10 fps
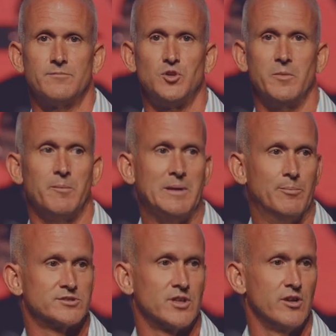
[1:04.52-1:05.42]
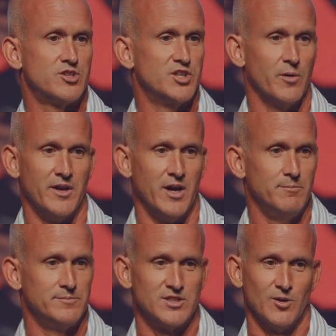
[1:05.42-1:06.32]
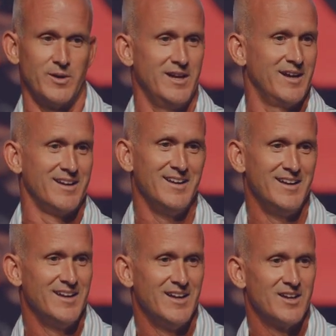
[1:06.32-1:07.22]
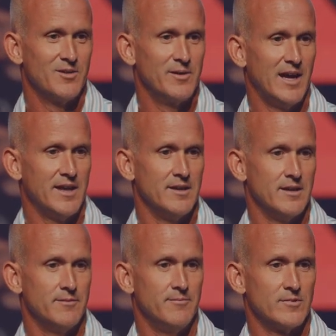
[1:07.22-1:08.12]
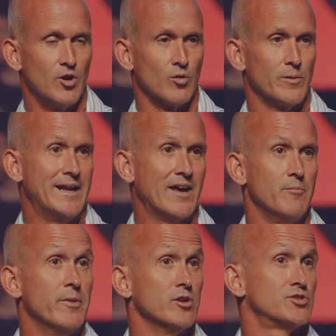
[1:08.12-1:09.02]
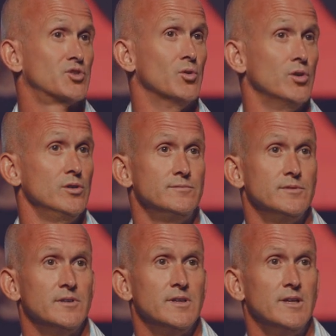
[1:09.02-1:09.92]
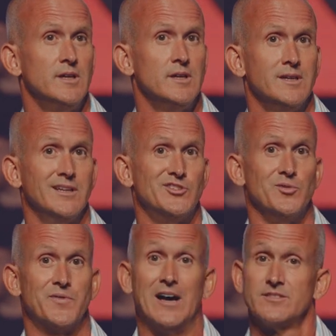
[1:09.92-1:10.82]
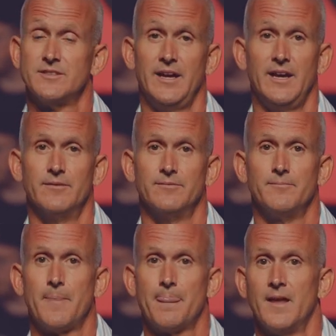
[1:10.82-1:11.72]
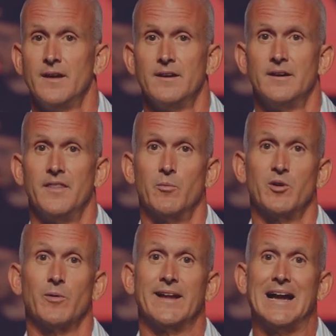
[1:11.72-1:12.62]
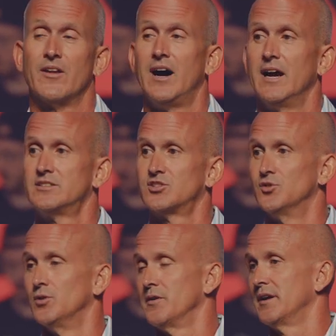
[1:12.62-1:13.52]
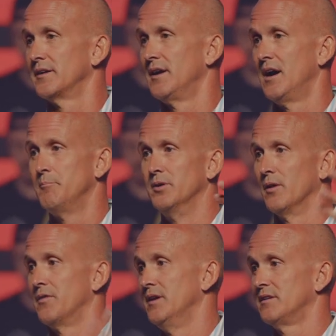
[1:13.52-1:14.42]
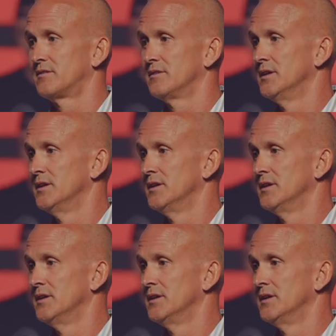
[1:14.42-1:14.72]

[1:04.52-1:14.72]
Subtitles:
too many people started showing up, so we had to go rent out a middle school in 2008. Then we rented out a high school, and then God built this.